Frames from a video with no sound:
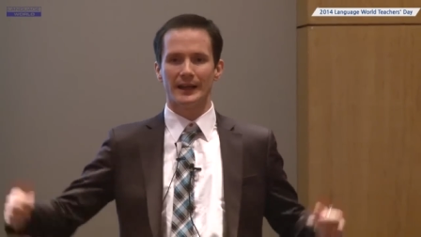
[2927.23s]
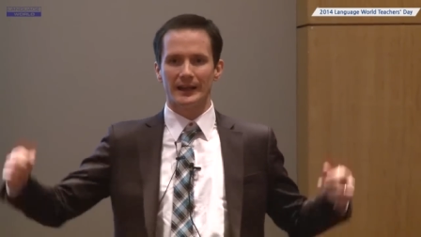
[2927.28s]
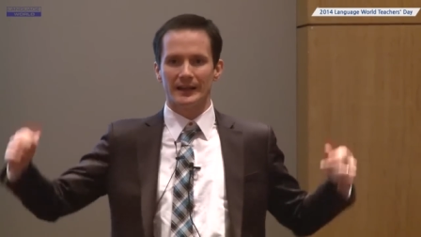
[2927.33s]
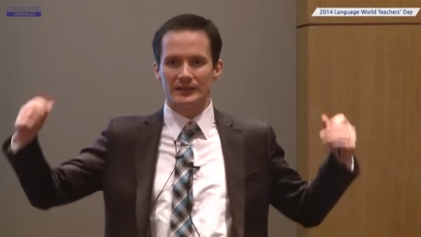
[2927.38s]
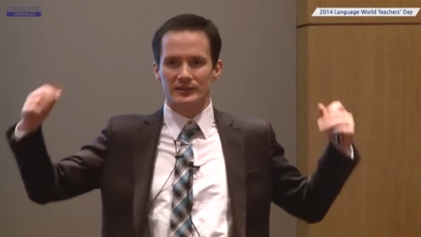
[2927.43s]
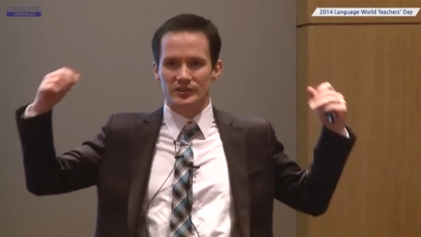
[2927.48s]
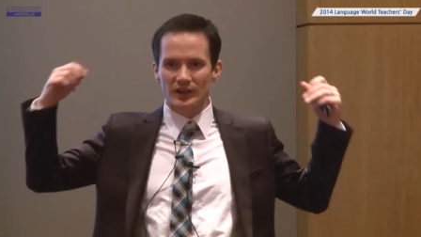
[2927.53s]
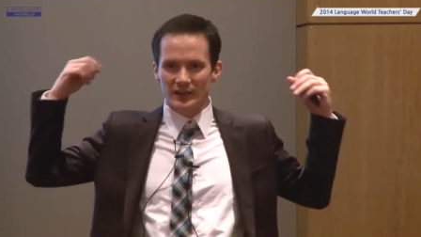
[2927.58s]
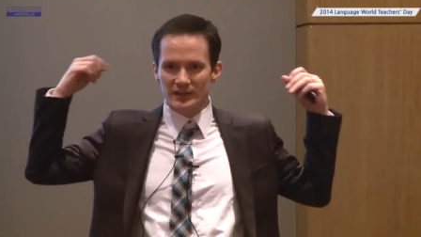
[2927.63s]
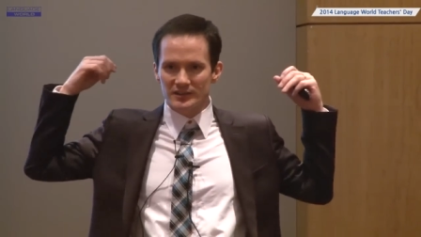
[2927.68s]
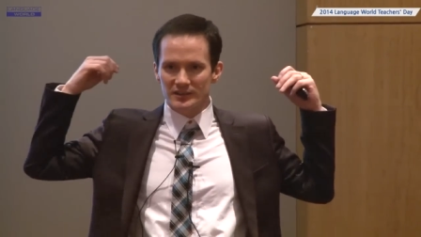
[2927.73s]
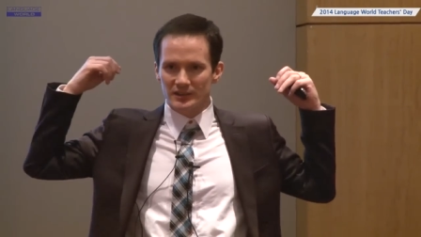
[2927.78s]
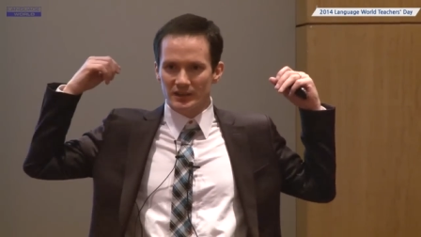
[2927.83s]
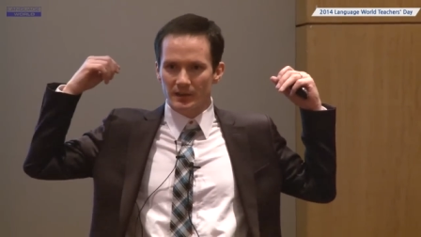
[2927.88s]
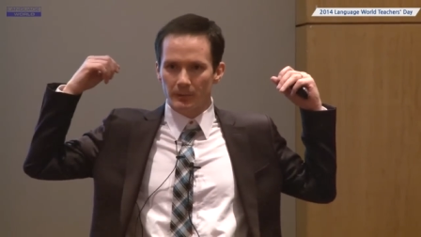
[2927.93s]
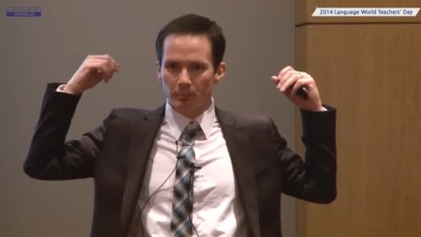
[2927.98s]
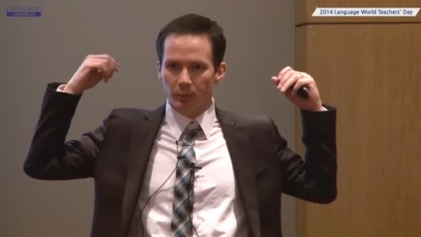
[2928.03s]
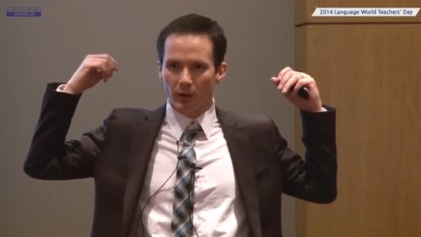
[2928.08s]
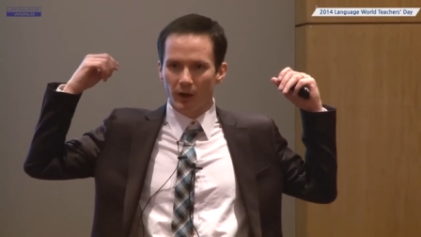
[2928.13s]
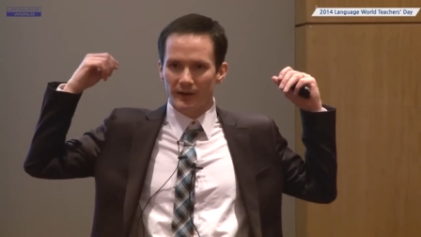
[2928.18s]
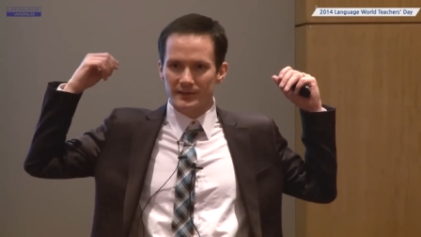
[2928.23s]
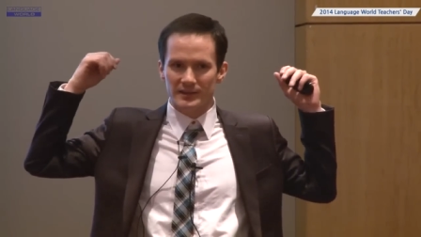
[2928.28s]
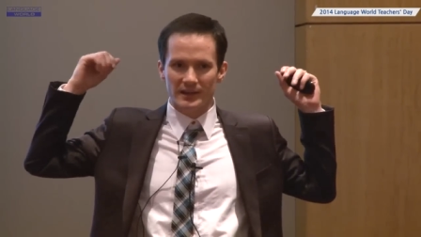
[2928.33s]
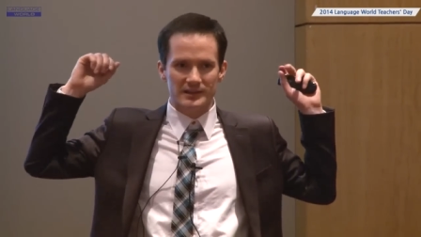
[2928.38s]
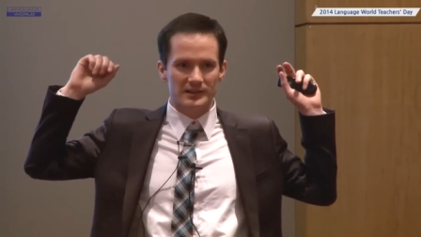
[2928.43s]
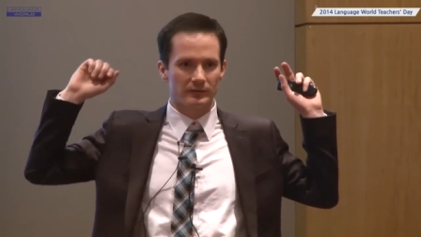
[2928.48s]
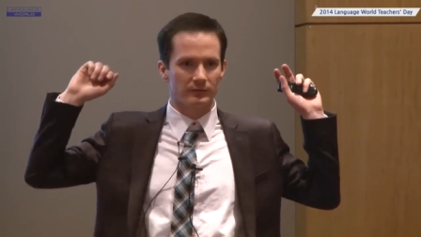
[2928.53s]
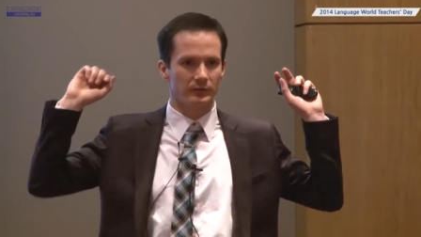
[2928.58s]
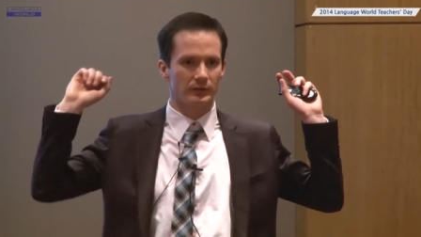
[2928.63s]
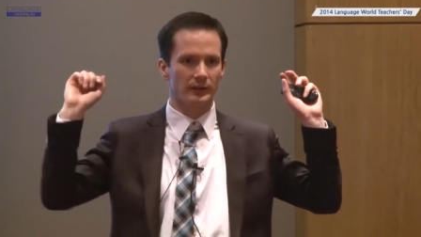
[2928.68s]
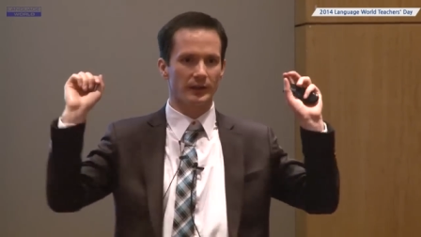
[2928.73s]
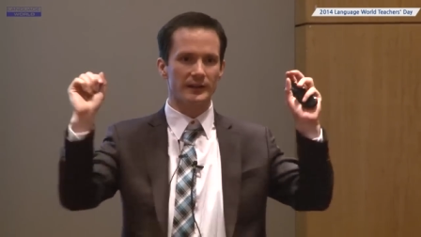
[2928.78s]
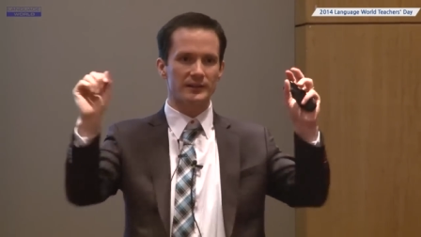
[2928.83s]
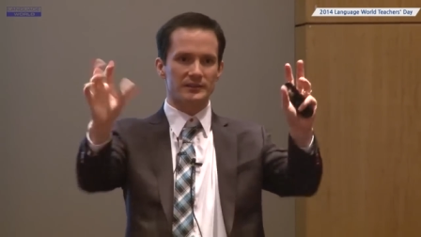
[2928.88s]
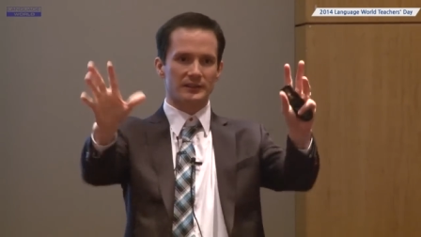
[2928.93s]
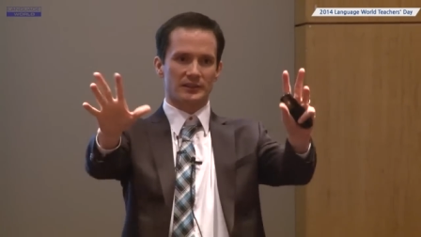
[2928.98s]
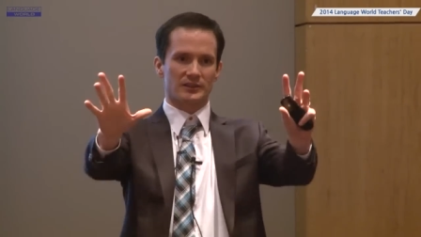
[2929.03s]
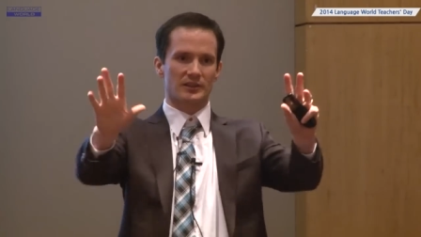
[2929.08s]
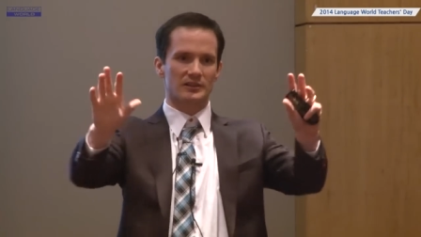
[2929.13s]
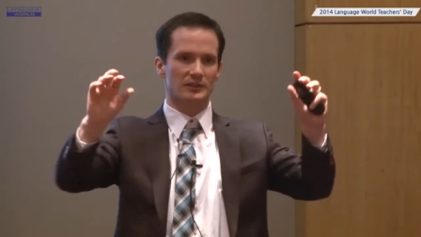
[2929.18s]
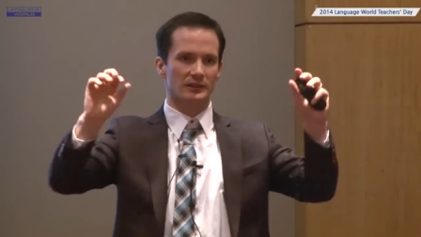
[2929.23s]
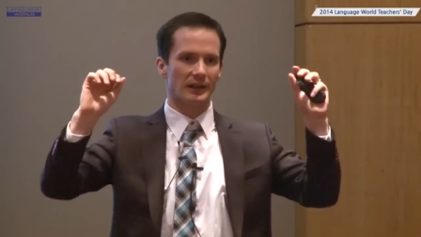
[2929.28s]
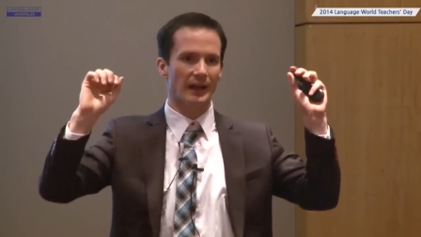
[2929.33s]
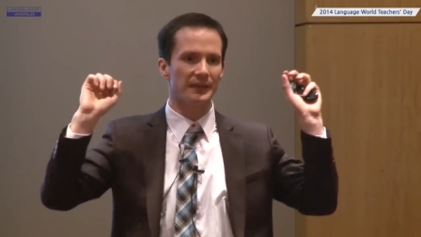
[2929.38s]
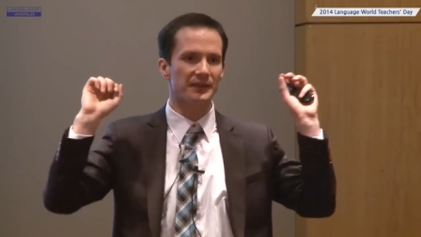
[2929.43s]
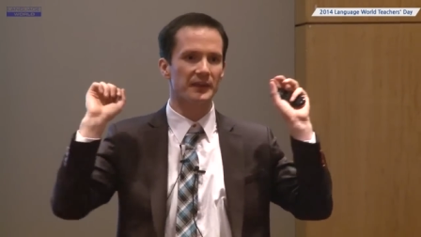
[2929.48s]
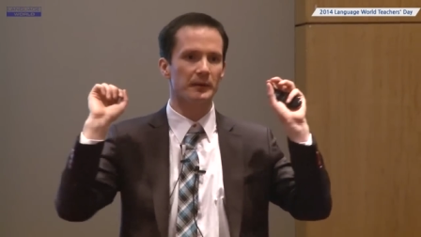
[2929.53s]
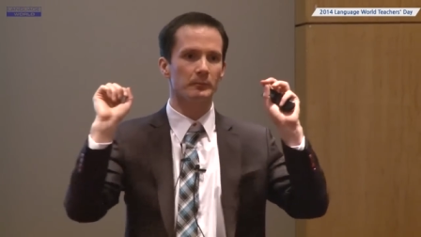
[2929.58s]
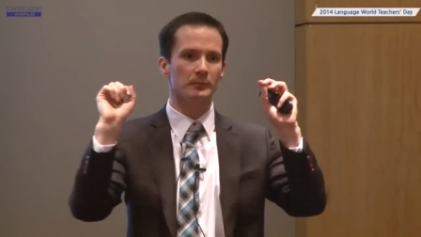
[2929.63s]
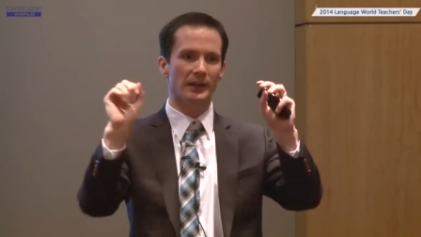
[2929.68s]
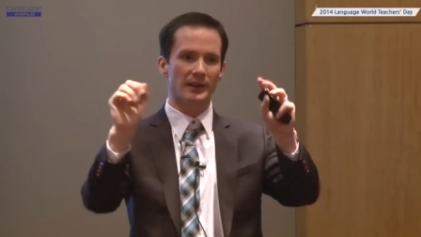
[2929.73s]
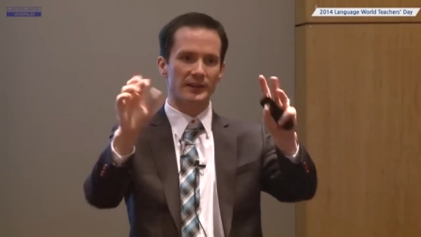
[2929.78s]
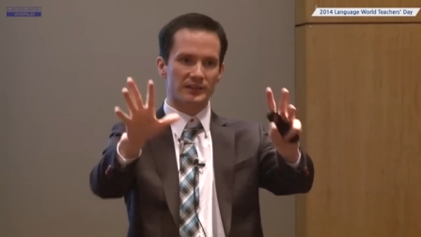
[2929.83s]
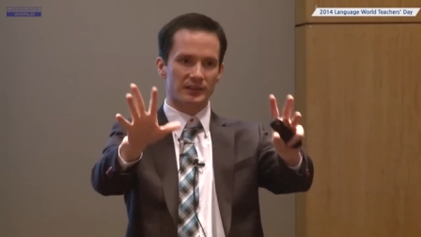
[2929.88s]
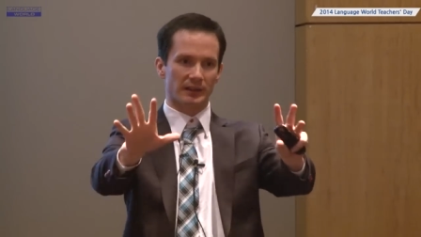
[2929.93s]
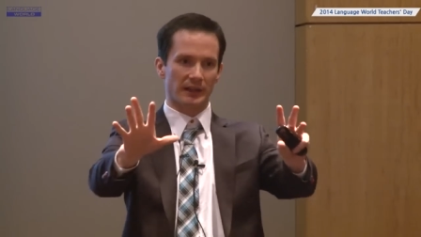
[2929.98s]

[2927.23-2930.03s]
just the process of listening, just let them listen.